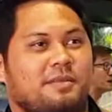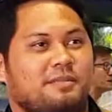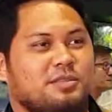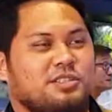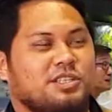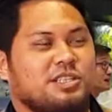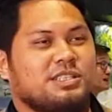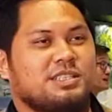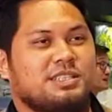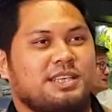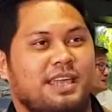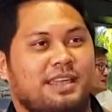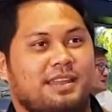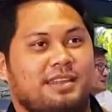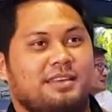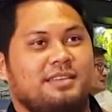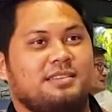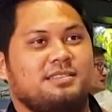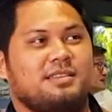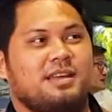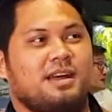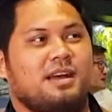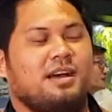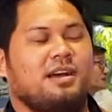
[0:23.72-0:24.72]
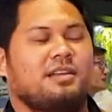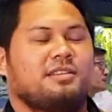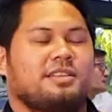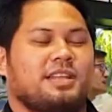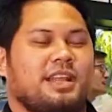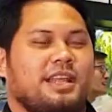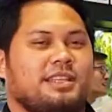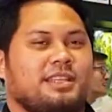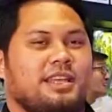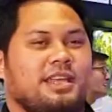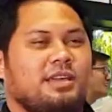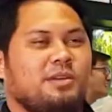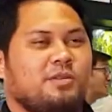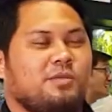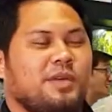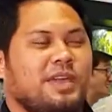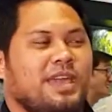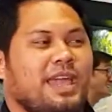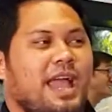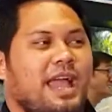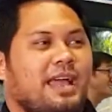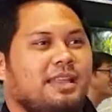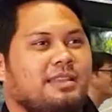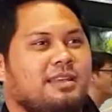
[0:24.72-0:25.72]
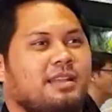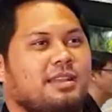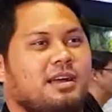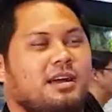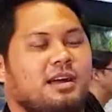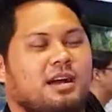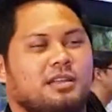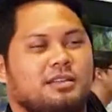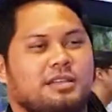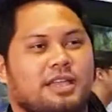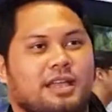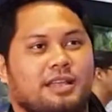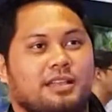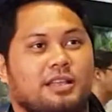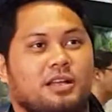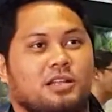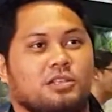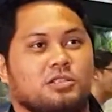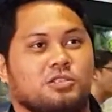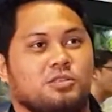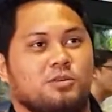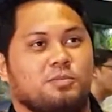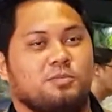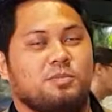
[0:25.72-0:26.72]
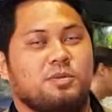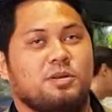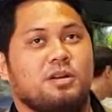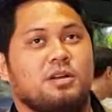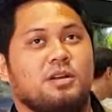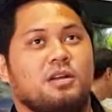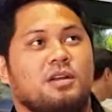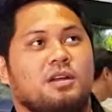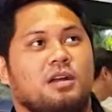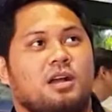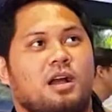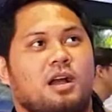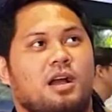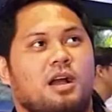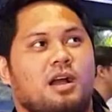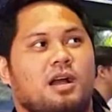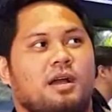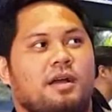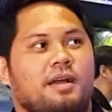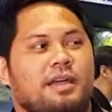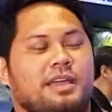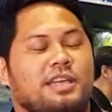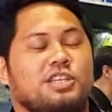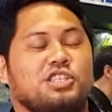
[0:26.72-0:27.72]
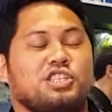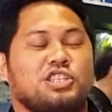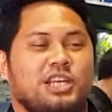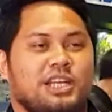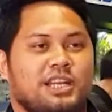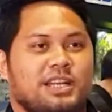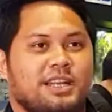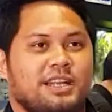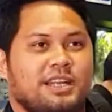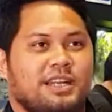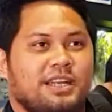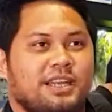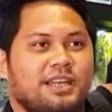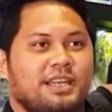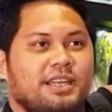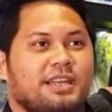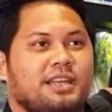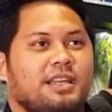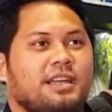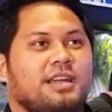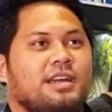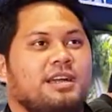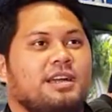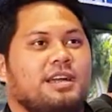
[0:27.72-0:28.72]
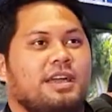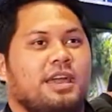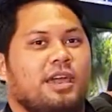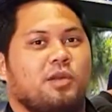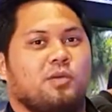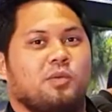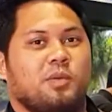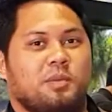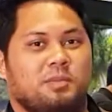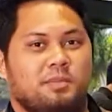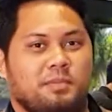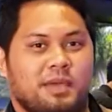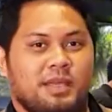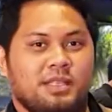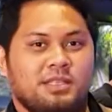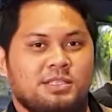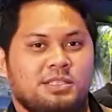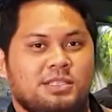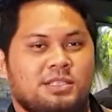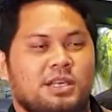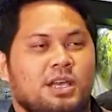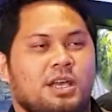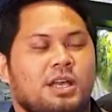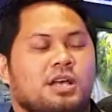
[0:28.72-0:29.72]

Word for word: MJAS Zenith Trading. We handle technical engineering equipment.